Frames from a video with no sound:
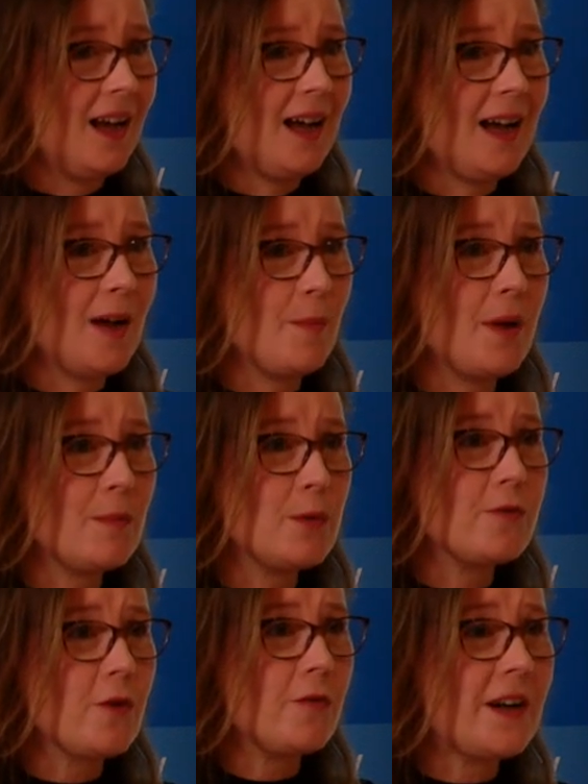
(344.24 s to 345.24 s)
And
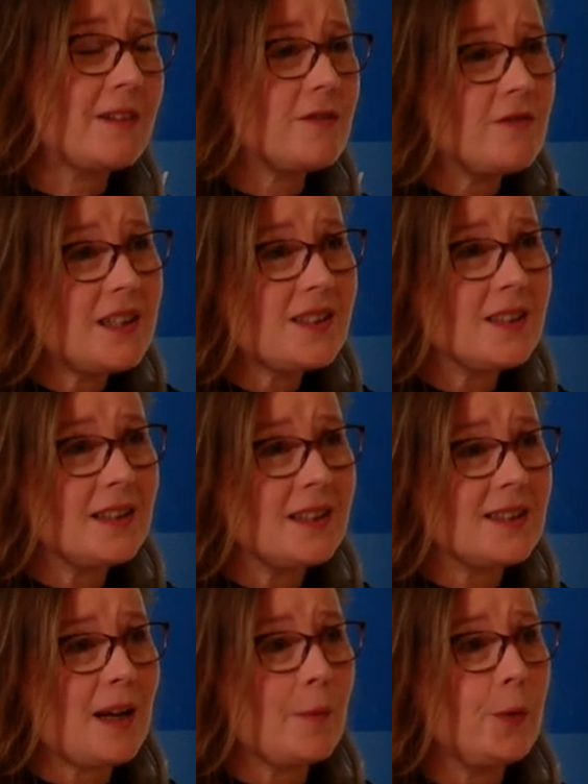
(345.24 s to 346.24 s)
we've got very recent
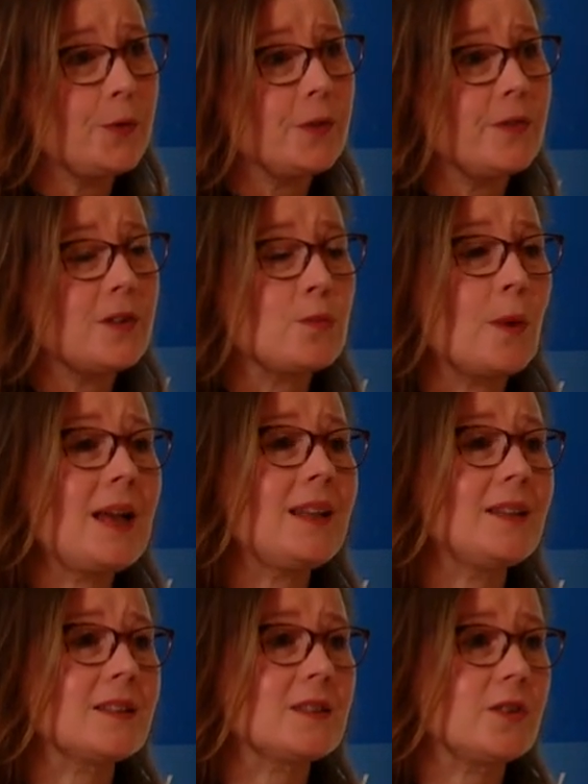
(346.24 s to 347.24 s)
examples of, as well
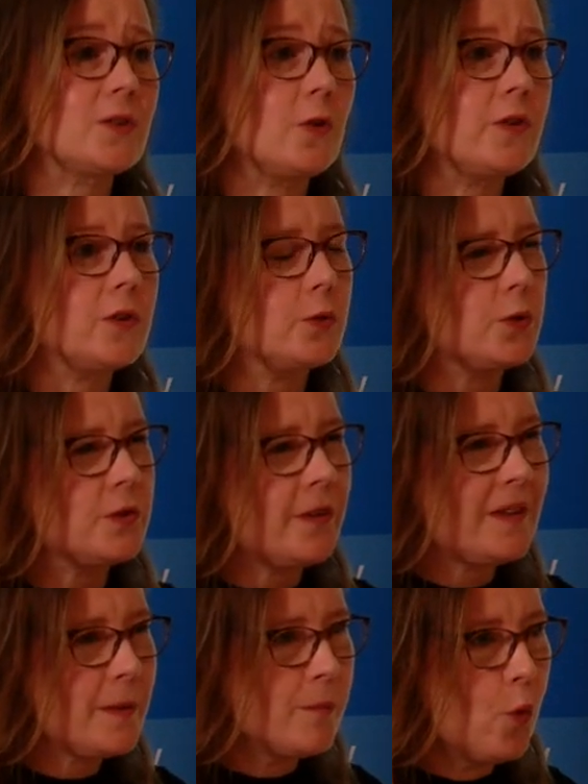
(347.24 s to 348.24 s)
as historical, so it's
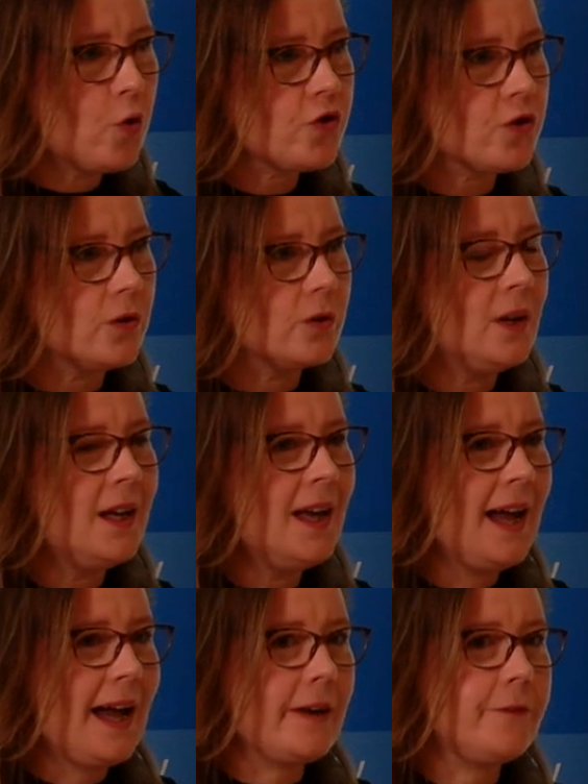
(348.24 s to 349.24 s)
very emotional,
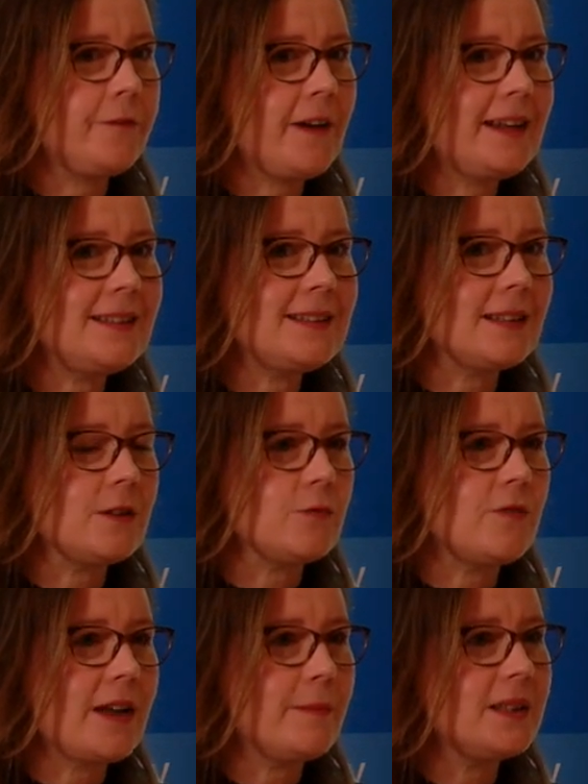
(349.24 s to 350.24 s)
and finding the
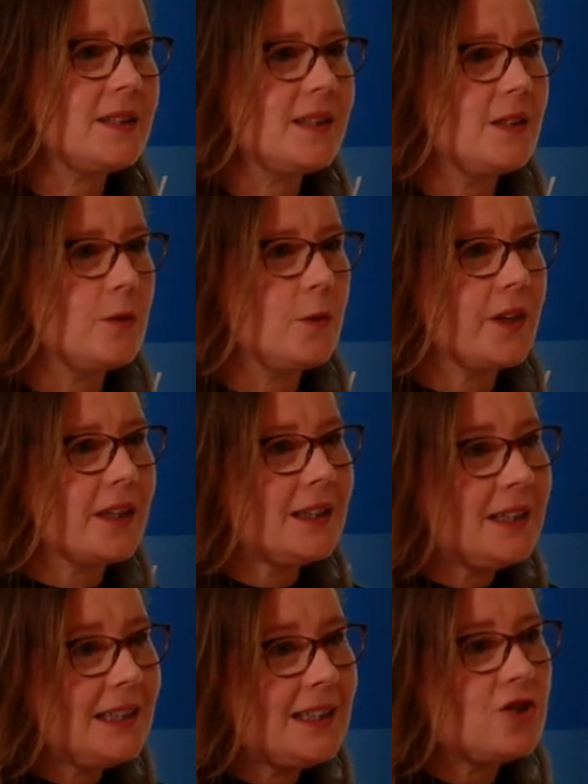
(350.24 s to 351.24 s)
right material that
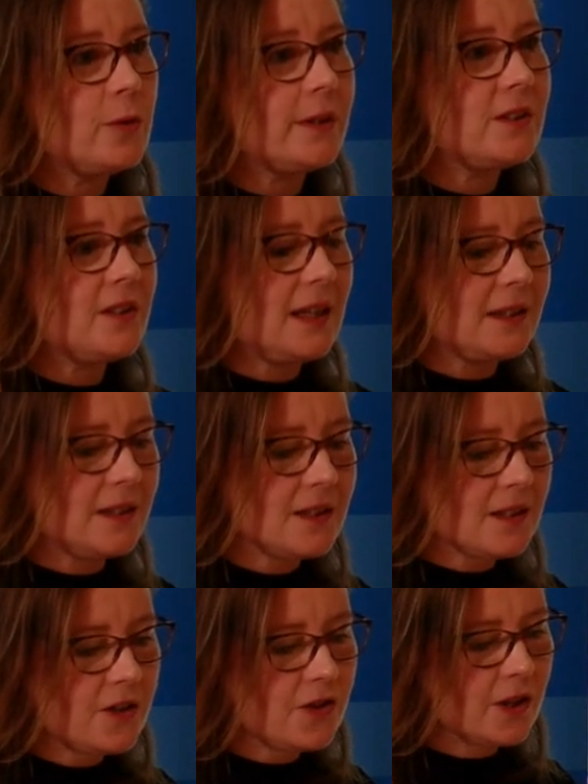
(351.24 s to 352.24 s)
can lead you into that
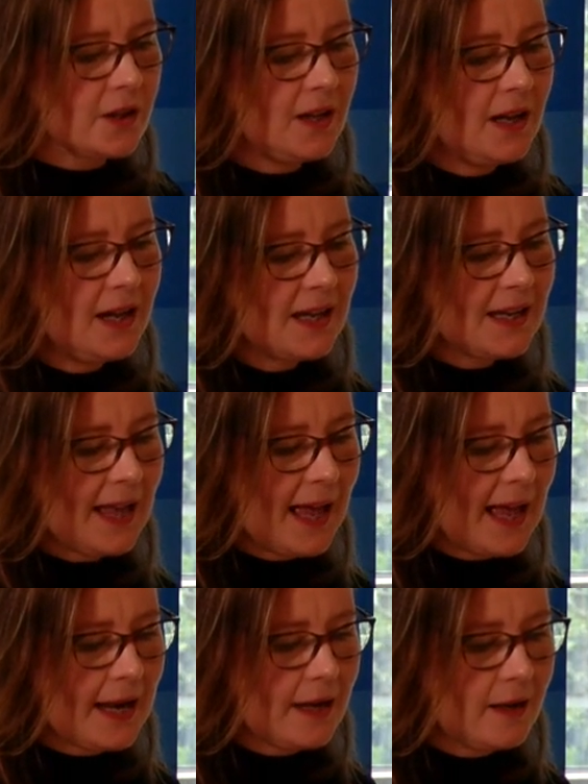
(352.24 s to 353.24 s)
discussion
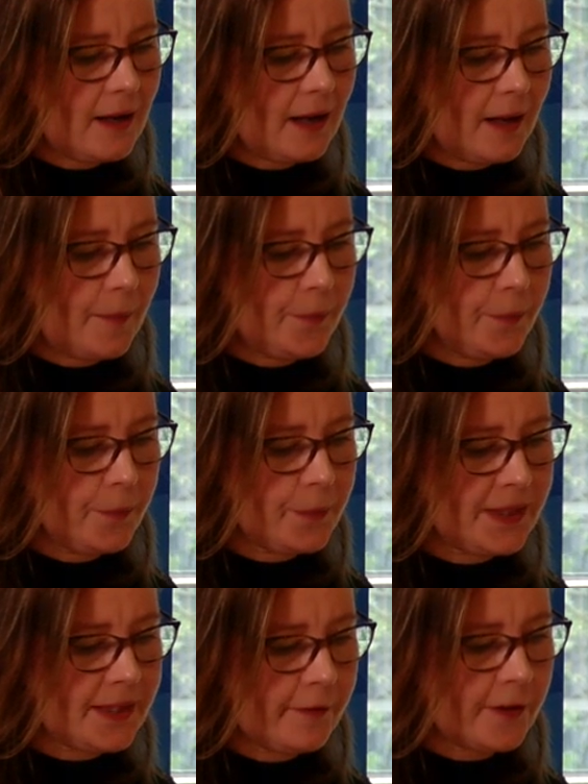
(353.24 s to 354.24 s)
can
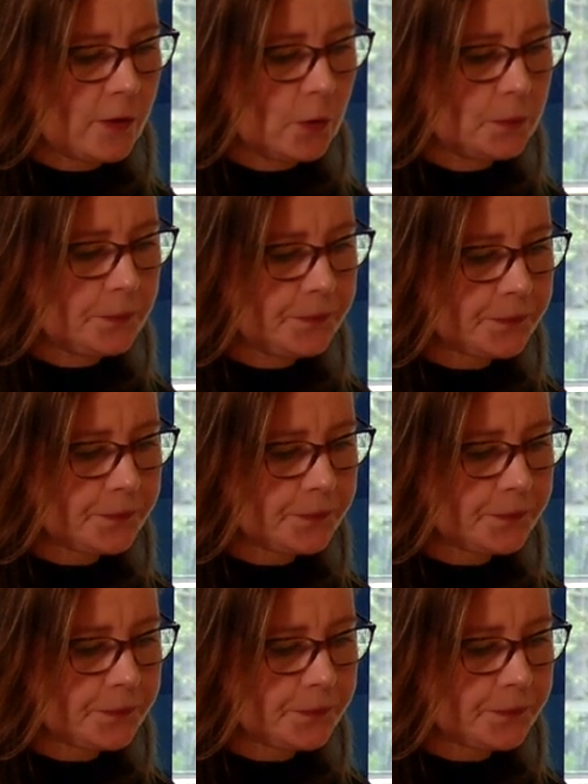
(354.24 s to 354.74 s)
be difficult.